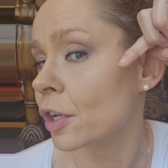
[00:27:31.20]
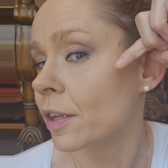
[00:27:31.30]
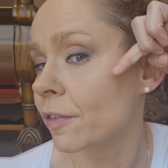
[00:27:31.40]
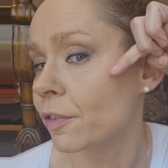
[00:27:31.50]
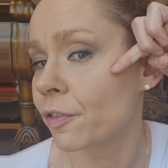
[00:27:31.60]

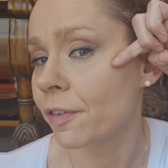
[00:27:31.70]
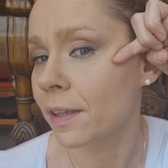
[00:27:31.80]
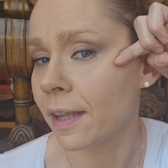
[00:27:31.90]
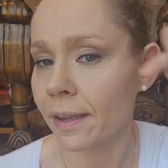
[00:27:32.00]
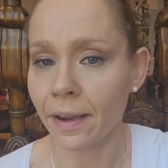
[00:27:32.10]
if you feel
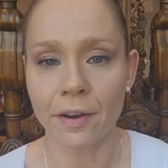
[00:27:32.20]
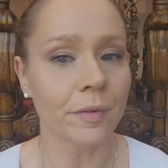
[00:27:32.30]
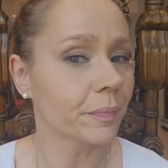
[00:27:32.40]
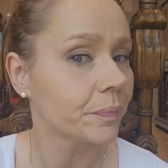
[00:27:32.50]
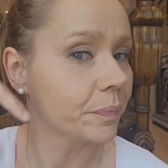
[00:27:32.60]
like here,
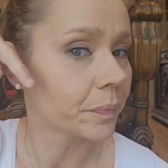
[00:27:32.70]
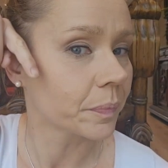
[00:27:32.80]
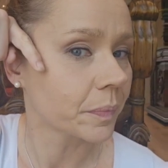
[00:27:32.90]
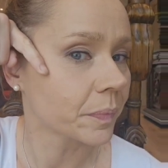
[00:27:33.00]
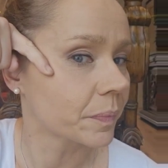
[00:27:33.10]

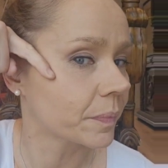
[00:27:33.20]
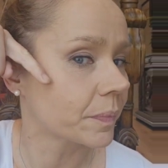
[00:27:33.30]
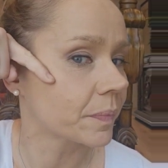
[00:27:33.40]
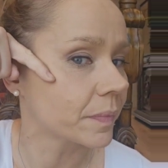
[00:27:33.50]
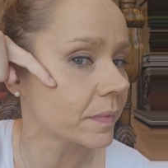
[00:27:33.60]

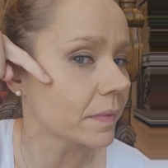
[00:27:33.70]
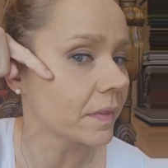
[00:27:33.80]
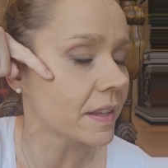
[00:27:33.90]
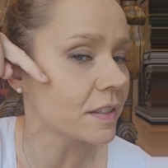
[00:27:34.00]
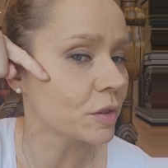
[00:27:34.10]

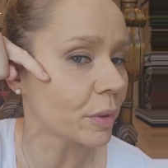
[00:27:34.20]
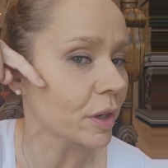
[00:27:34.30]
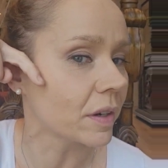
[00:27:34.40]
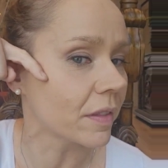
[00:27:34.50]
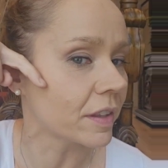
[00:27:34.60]
this is
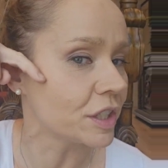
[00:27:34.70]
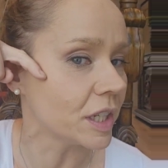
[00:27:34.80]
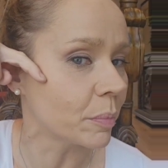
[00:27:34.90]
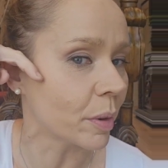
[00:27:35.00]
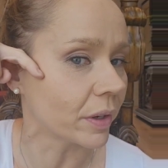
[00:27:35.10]
where the
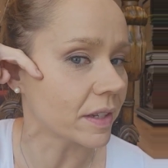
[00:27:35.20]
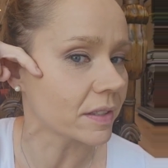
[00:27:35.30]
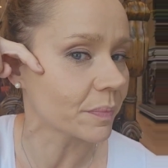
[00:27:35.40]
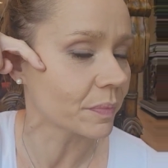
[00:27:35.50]
cheekbone is.